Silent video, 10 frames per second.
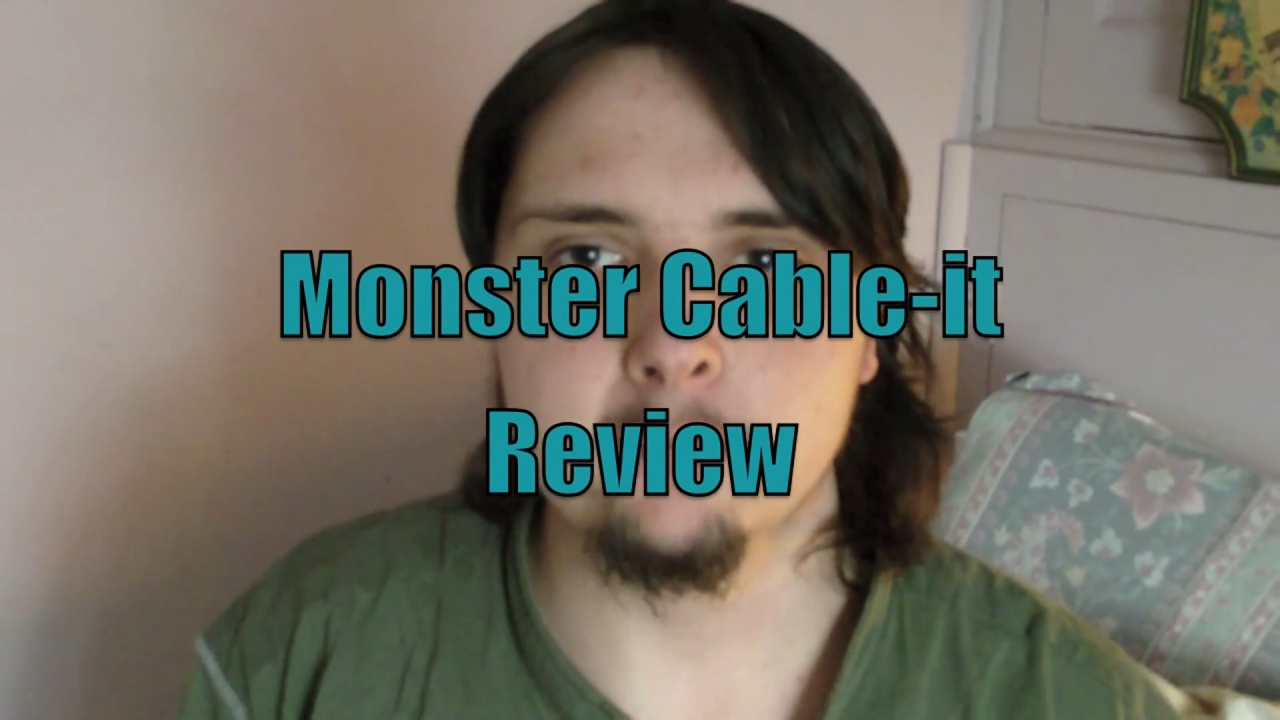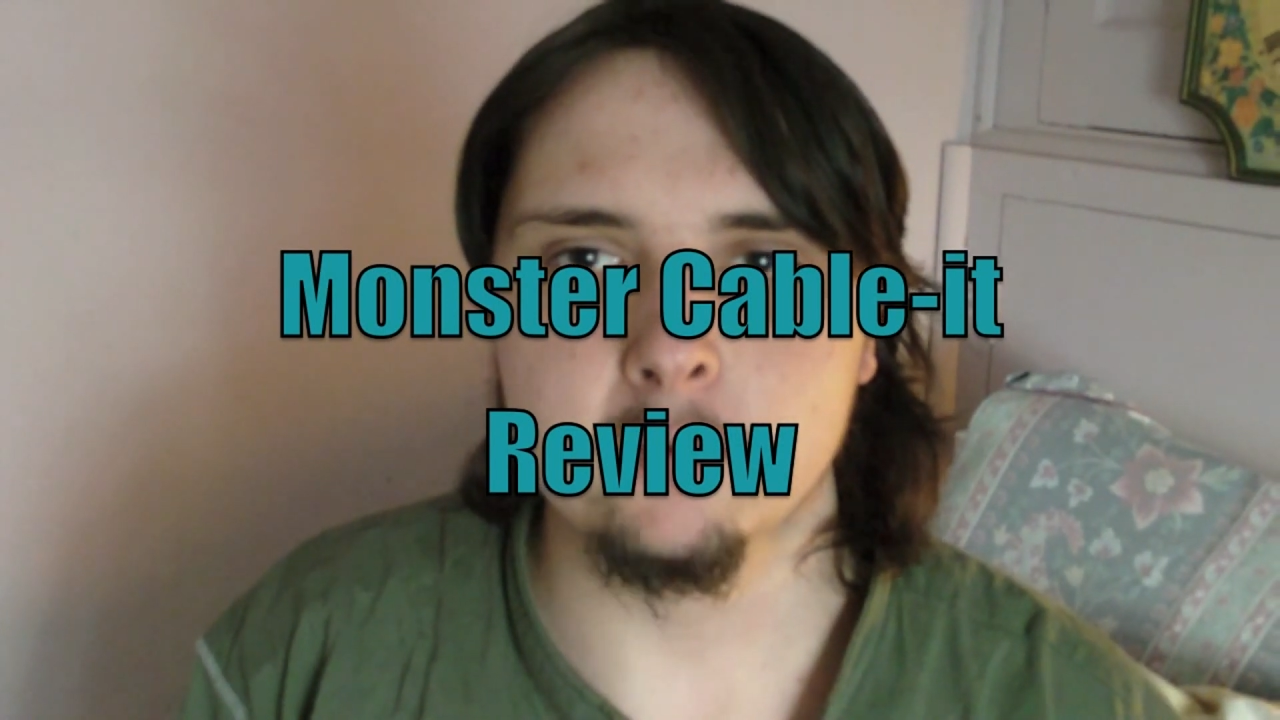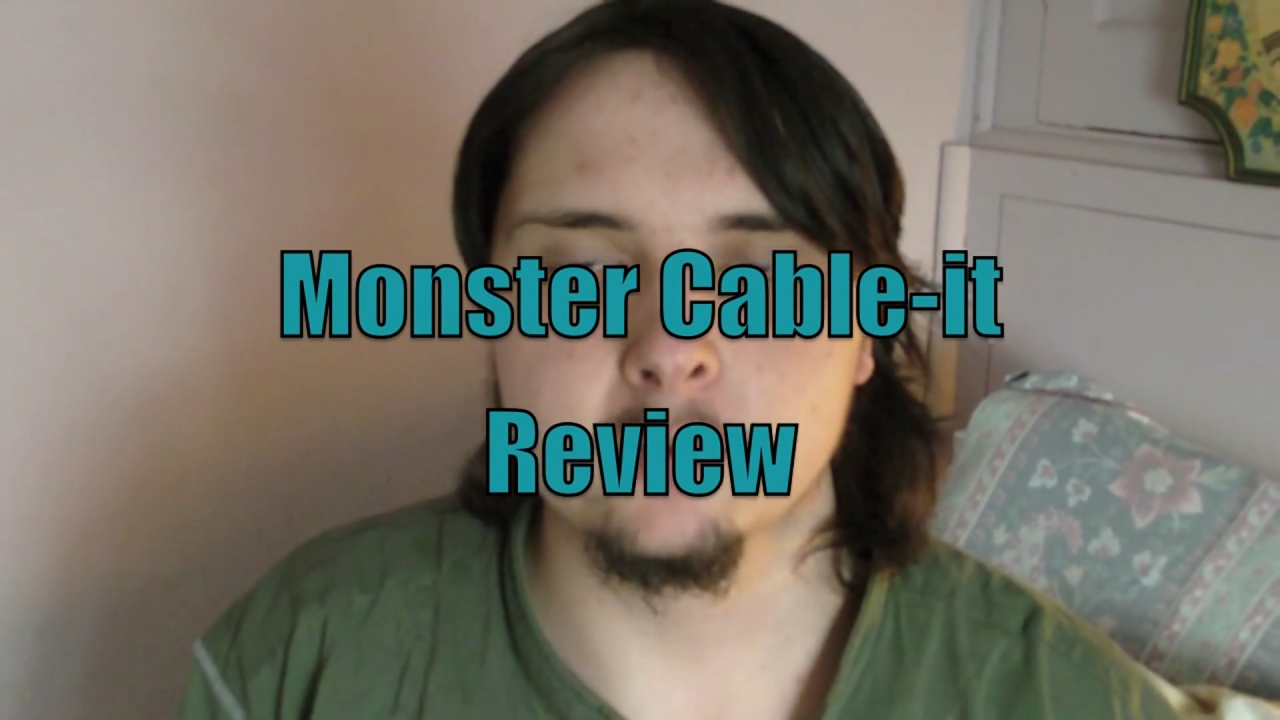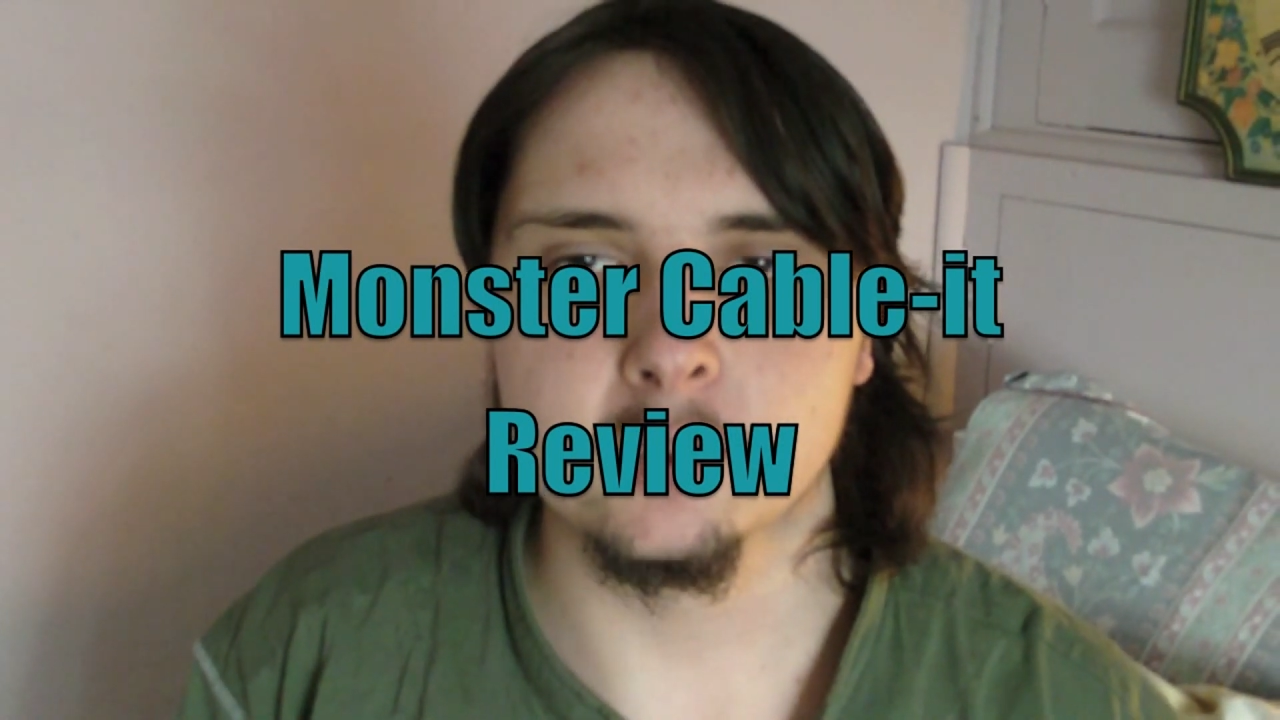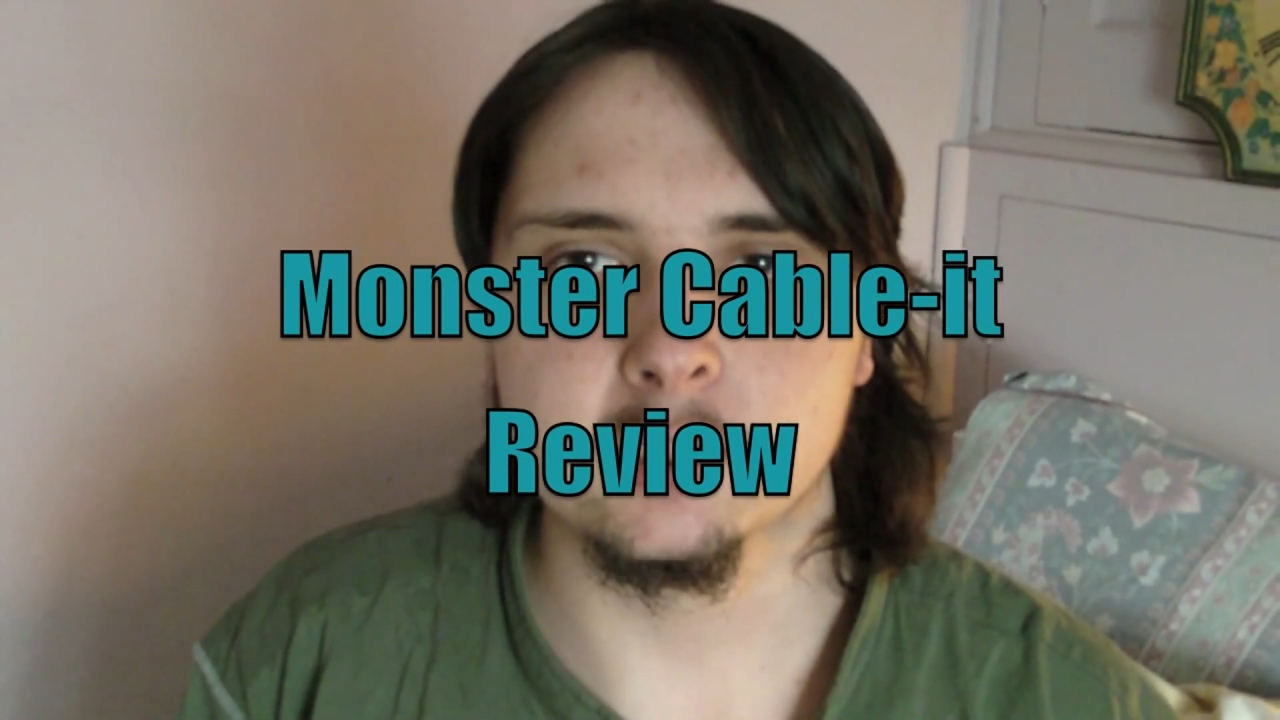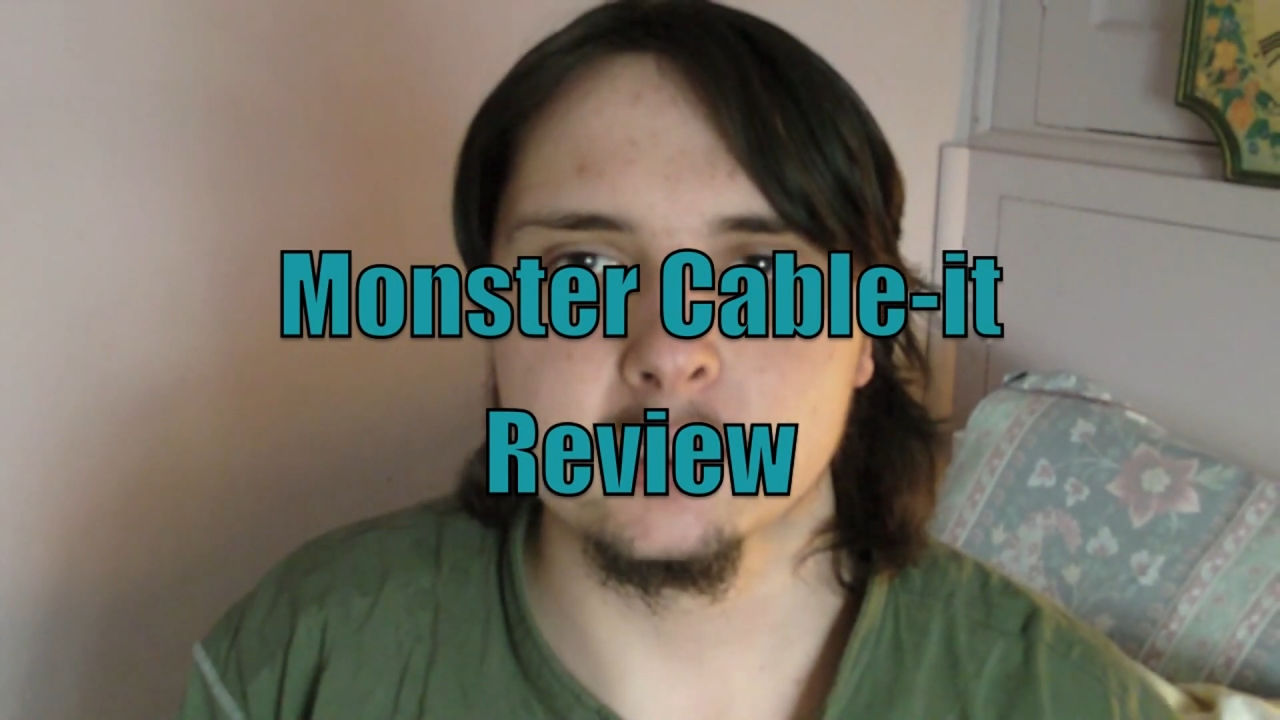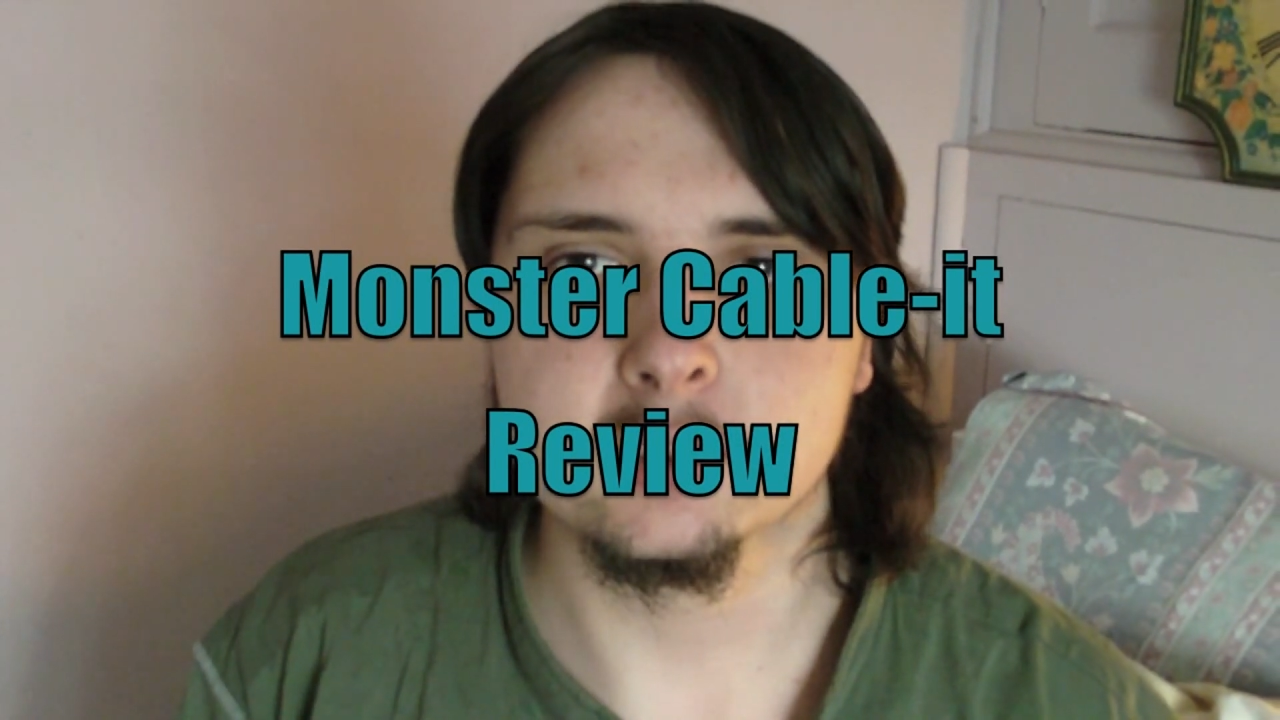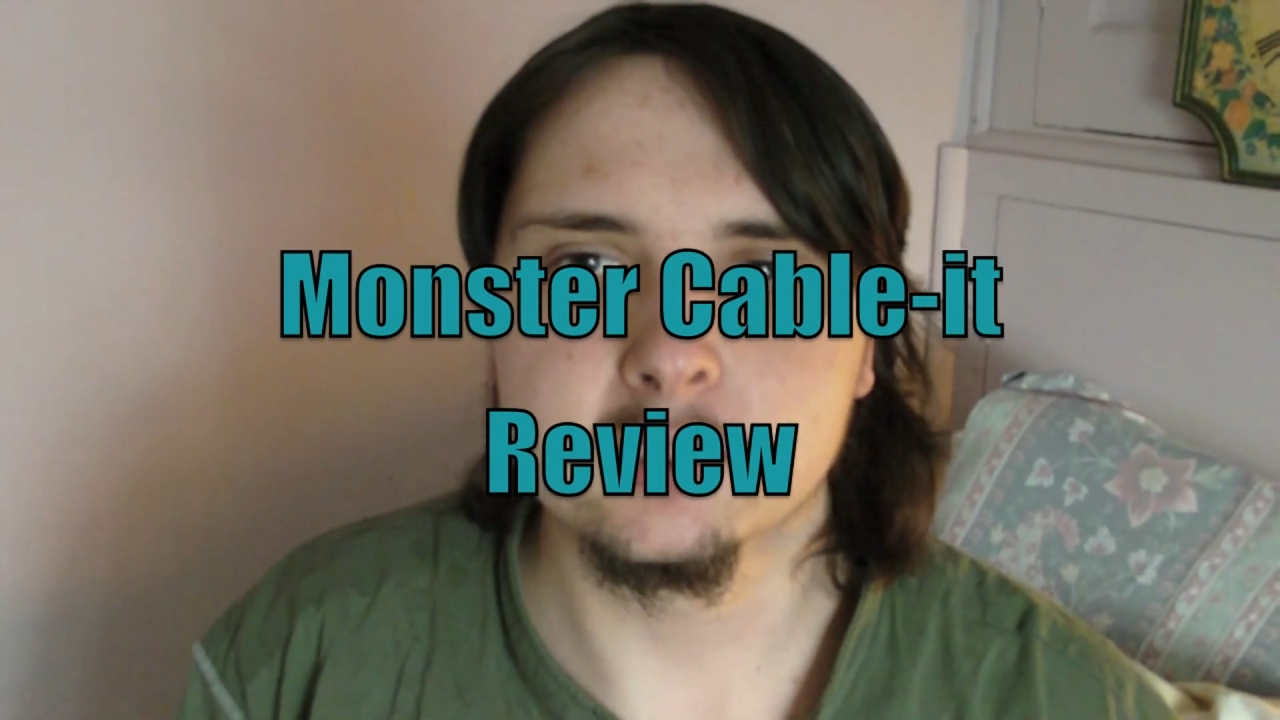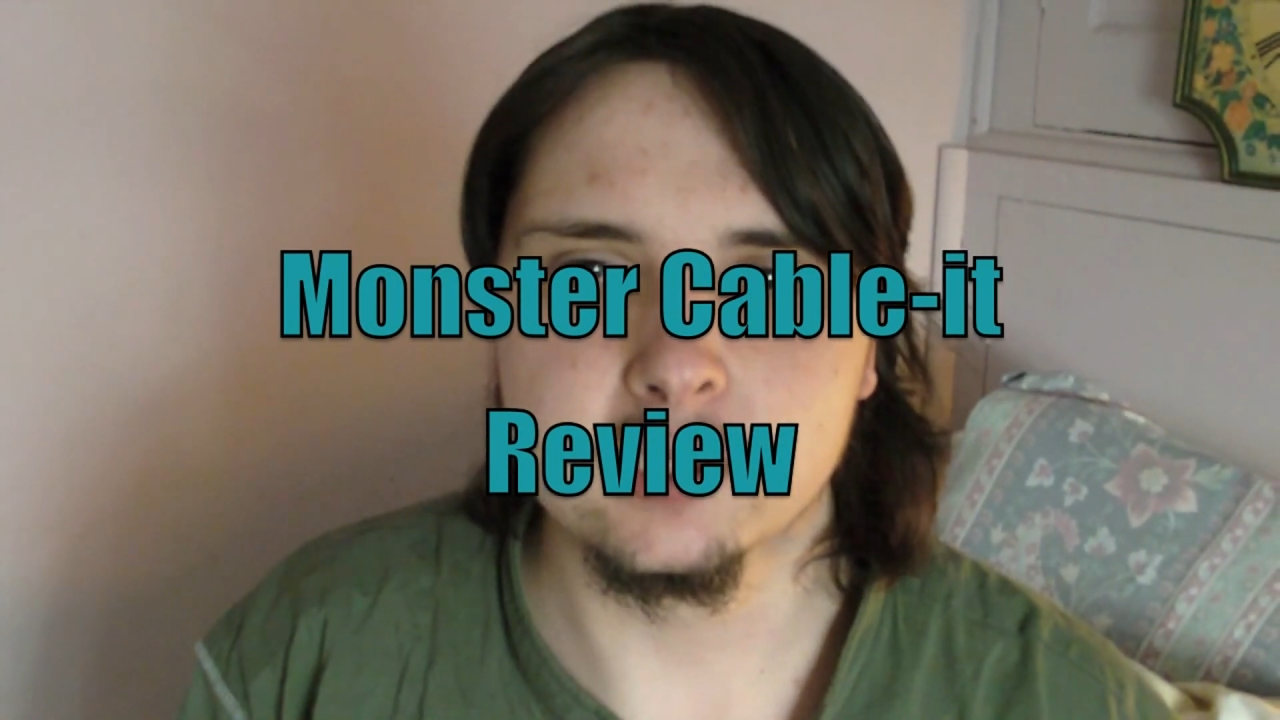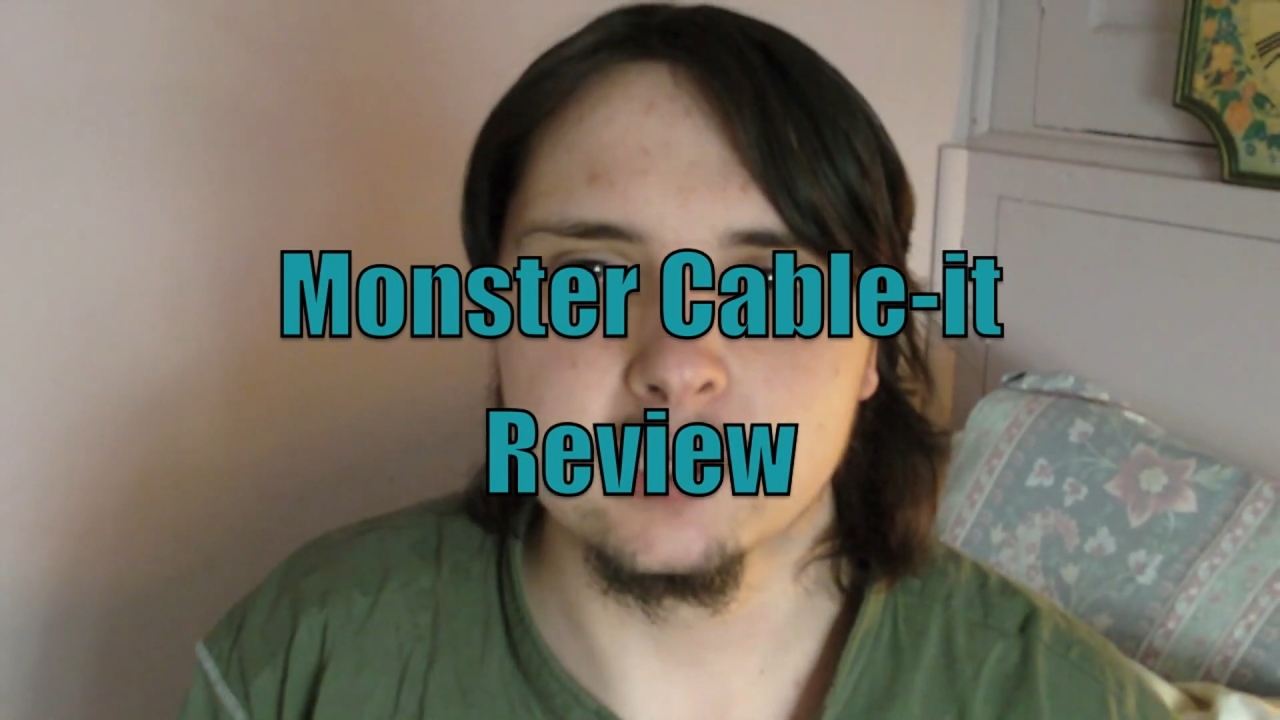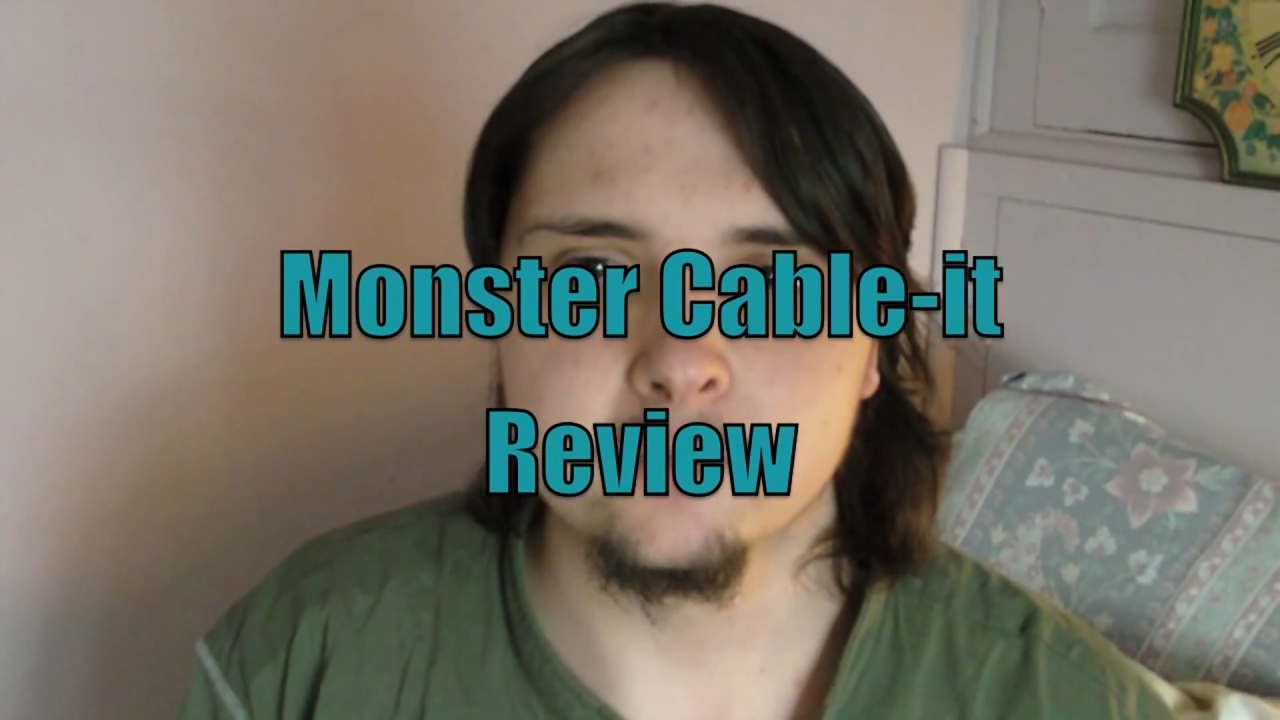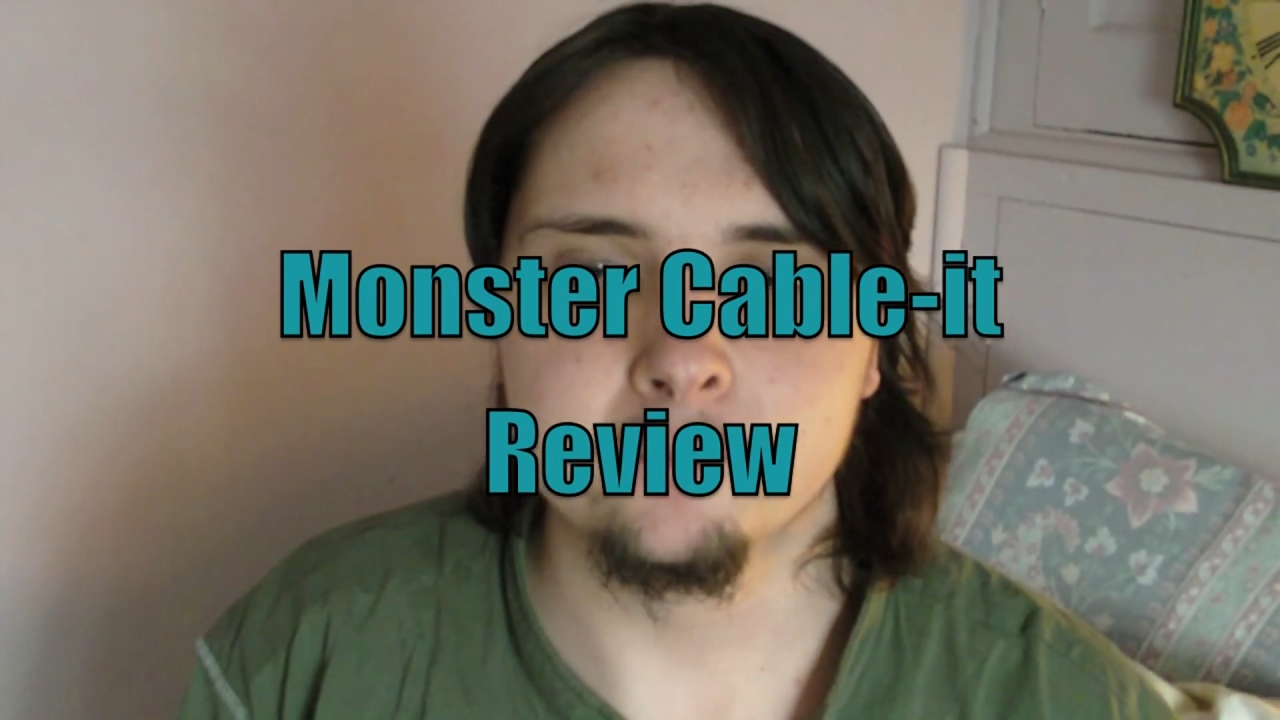product today.